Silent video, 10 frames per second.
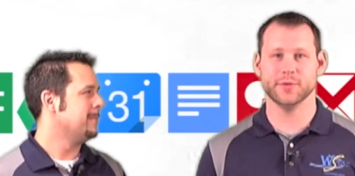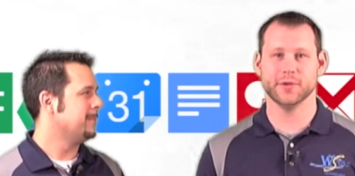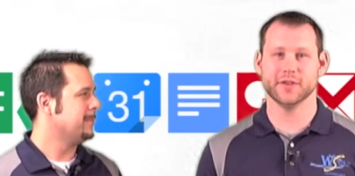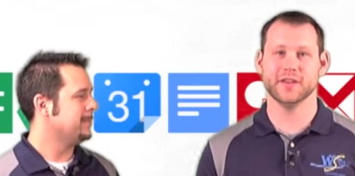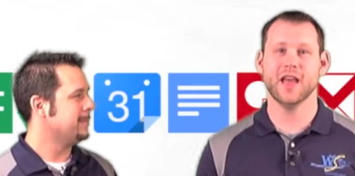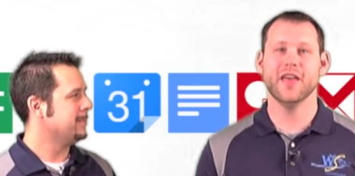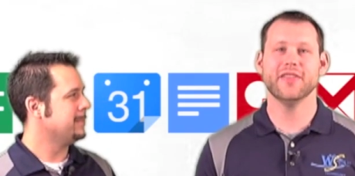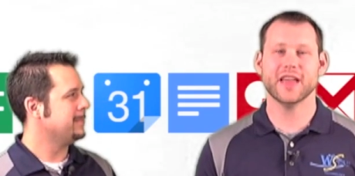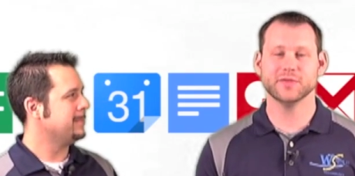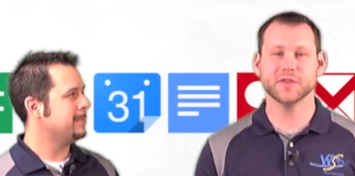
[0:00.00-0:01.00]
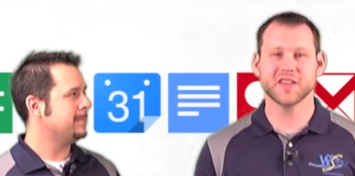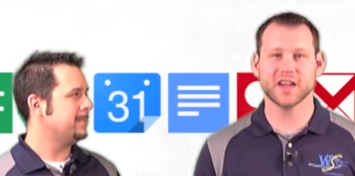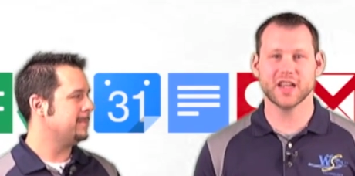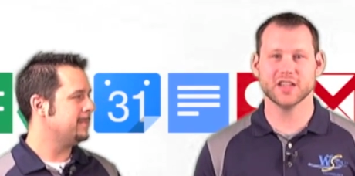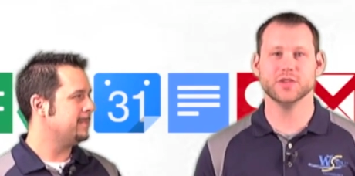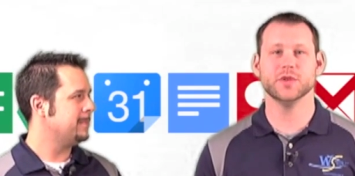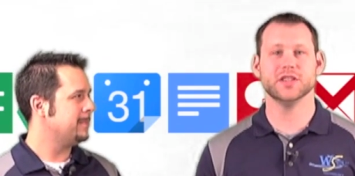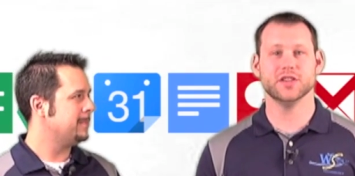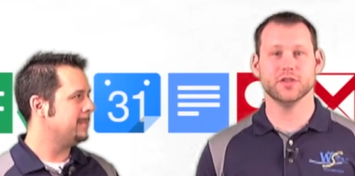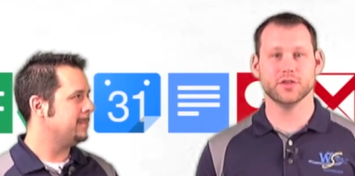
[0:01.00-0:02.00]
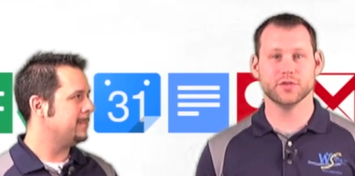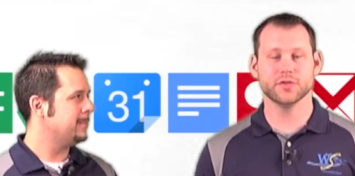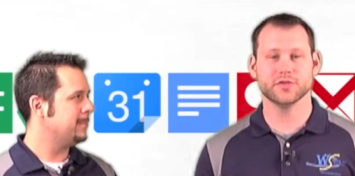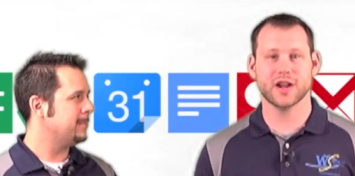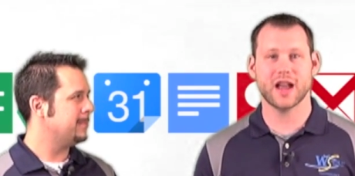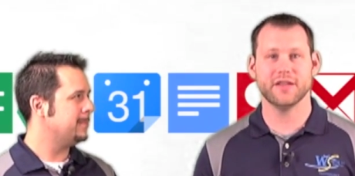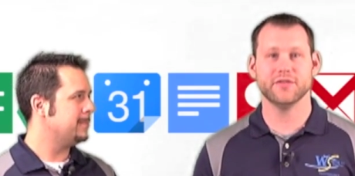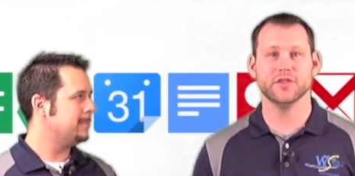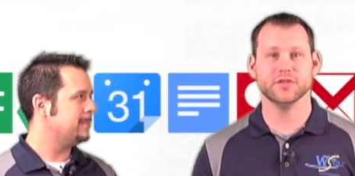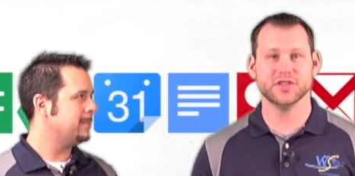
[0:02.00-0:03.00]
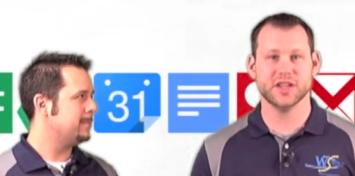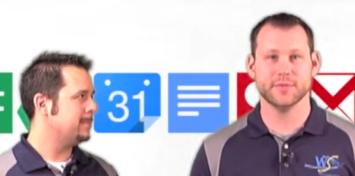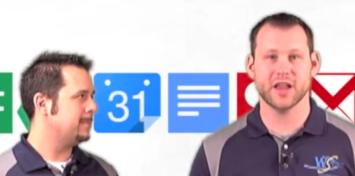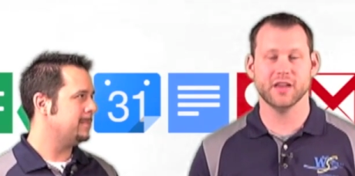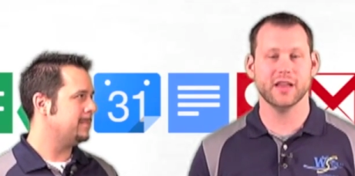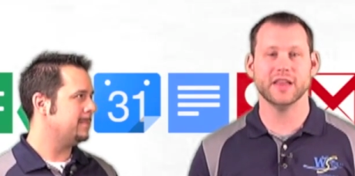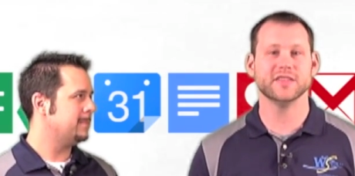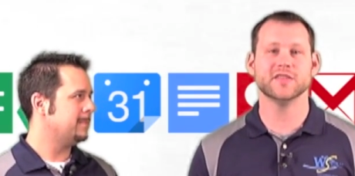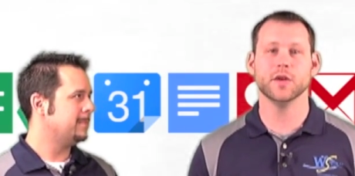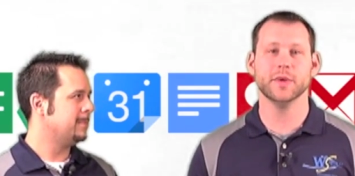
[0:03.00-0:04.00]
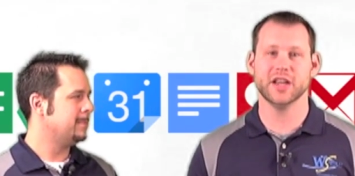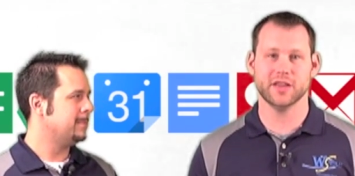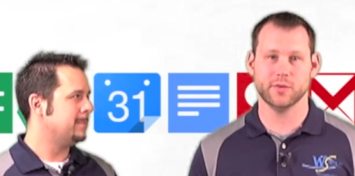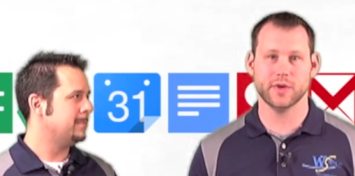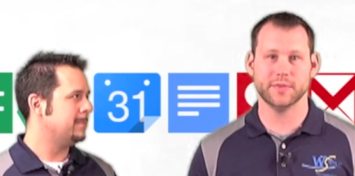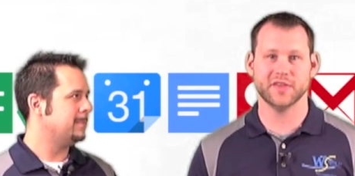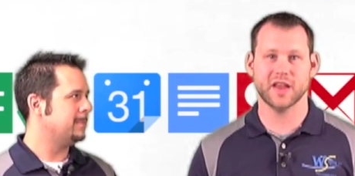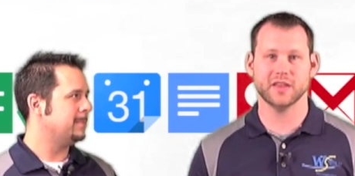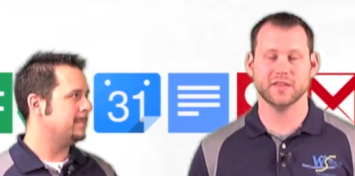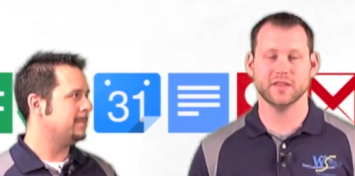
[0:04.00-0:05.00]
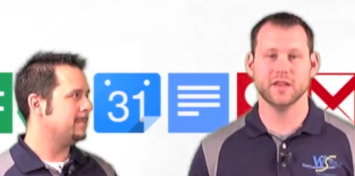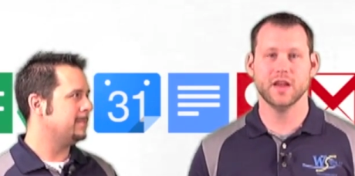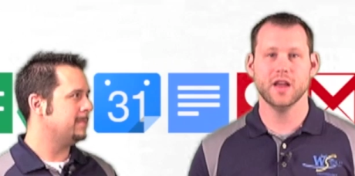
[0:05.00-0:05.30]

Speaker 1: important. That's what's going to get you into your Google Drive, your Gmail, and so many other websites.